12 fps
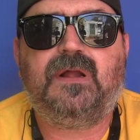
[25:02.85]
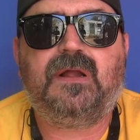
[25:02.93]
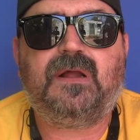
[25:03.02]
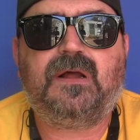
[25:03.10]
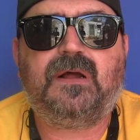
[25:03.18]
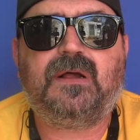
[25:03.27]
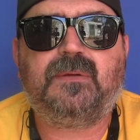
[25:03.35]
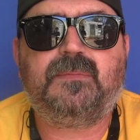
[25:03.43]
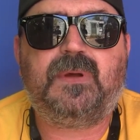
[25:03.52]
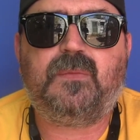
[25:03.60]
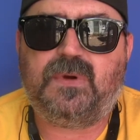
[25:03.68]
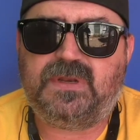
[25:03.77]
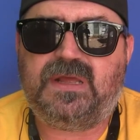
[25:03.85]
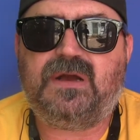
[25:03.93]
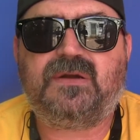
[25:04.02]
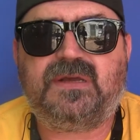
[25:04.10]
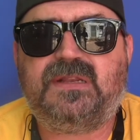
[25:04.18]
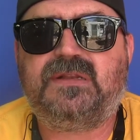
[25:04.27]
Um, and one day
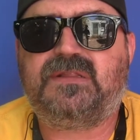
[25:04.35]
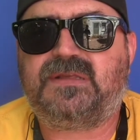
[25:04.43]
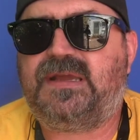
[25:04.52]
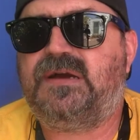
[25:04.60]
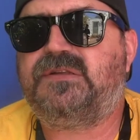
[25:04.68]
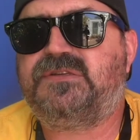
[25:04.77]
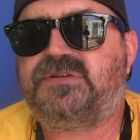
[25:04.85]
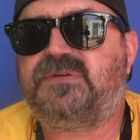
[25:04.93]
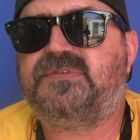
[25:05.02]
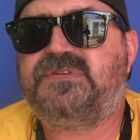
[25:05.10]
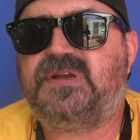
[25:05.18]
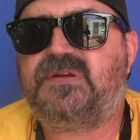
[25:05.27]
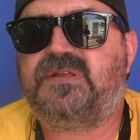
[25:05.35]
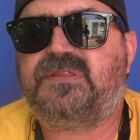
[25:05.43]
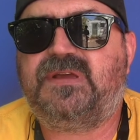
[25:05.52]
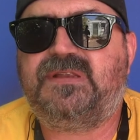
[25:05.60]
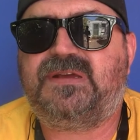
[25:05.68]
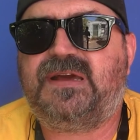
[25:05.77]
I'll get into the county service area
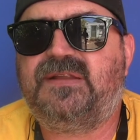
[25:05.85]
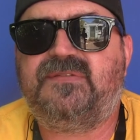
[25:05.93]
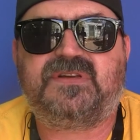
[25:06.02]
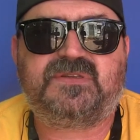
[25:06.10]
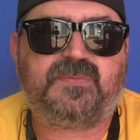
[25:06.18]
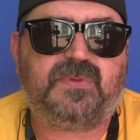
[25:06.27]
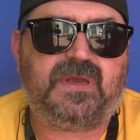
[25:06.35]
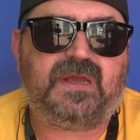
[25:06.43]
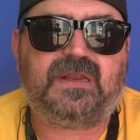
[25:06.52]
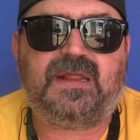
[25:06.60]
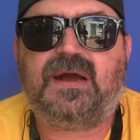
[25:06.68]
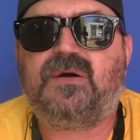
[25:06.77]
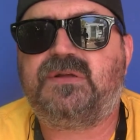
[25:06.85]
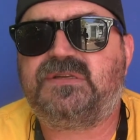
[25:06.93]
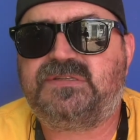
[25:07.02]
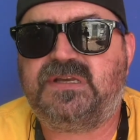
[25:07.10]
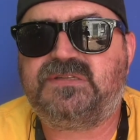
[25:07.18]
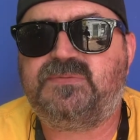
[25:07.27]
thing and kind of explain how an
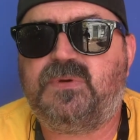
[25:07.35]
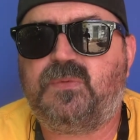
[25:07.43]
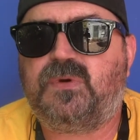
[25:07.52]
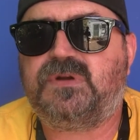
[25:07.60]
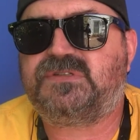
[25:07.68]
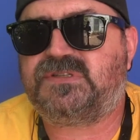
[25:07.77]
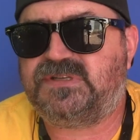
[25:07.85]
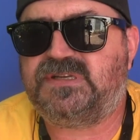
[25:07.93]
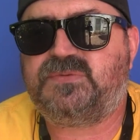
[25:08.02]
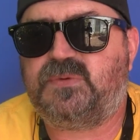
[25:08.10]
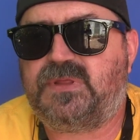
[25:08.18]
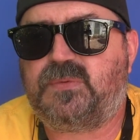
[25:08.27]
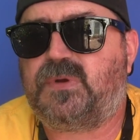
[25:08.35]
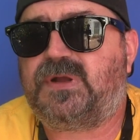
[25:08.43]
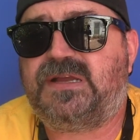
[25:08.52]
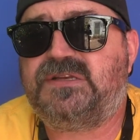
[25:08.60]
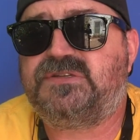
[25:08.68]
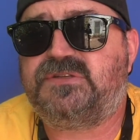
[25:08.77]
assessment works because that's where they
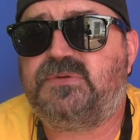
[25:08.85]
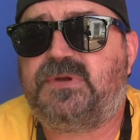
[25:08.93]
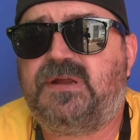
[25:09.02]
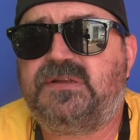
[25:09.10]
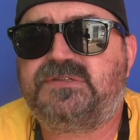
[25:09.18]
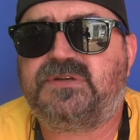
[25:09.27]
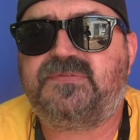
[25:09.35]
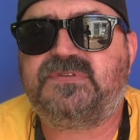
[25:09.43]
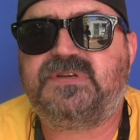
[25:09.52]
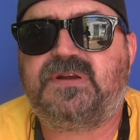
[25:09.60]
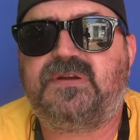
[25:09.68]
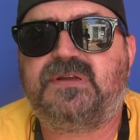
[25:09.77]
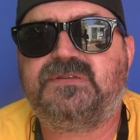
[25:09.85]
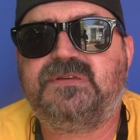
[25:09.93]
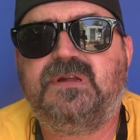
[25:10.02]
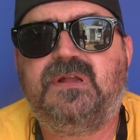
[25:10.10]
work. I used to do county service areas.